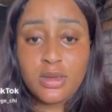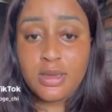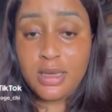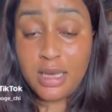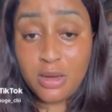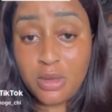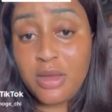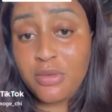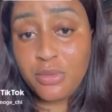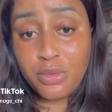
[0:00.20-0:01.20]
Hello
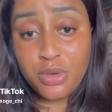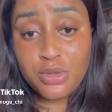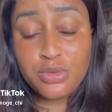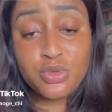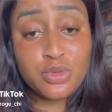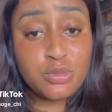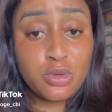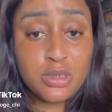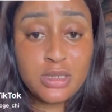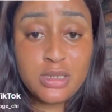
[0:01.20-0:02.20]
everyone, good
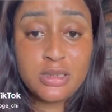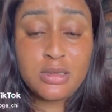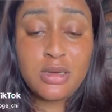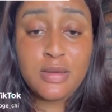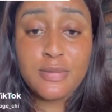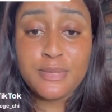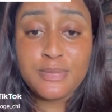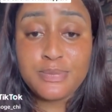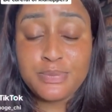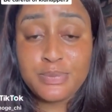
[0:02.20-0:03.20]

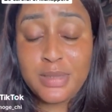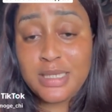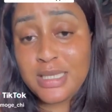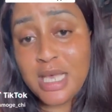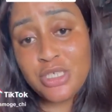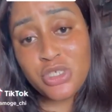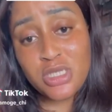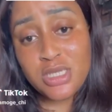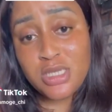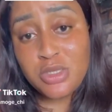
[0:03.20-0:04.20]
morning. Please guys,
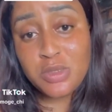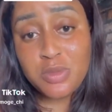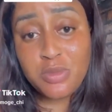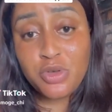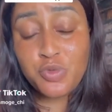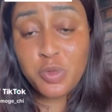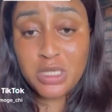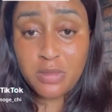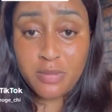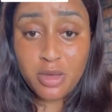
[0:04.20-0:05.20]
just listen to me because what
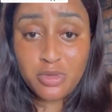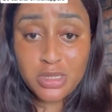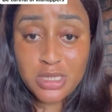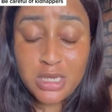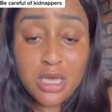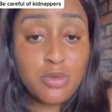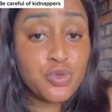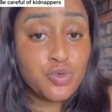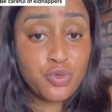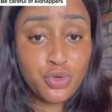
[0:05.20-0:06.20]
I'm about to say now
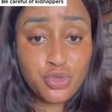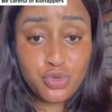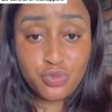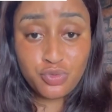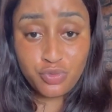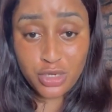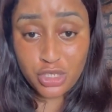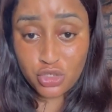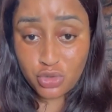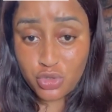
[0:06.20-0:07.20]
is going to really
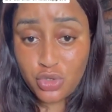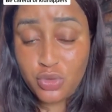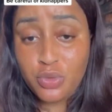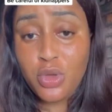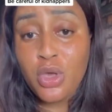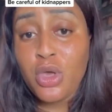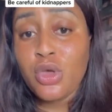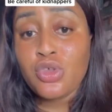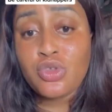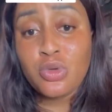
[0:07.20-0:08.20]
shock you.
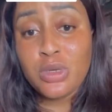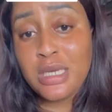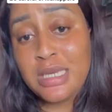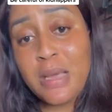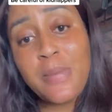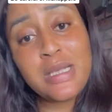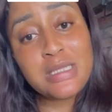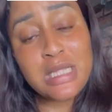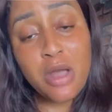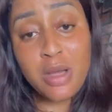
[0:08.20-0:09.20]
So
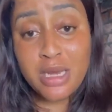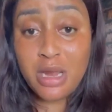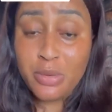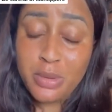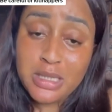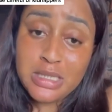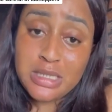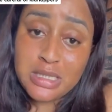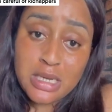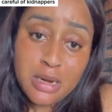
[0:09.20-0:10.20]
kidnappers now are not creating
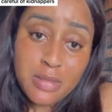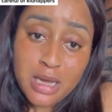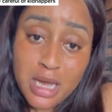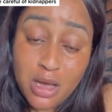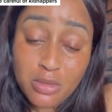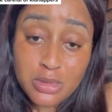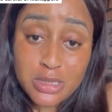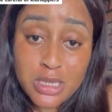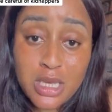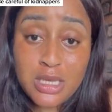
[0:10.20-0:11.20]
Instagram
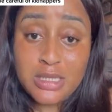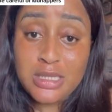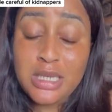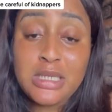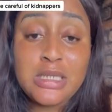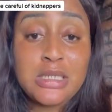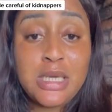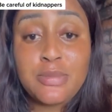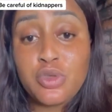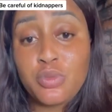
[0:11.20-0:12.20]
accounts, sending
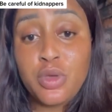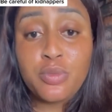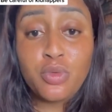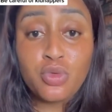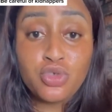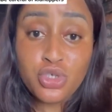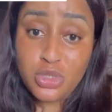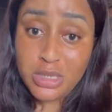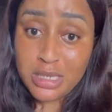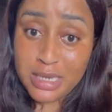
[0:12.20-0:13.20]
DM to people just
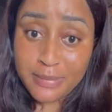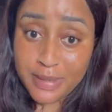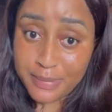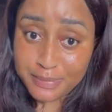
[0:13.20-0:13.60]
to kidnap them.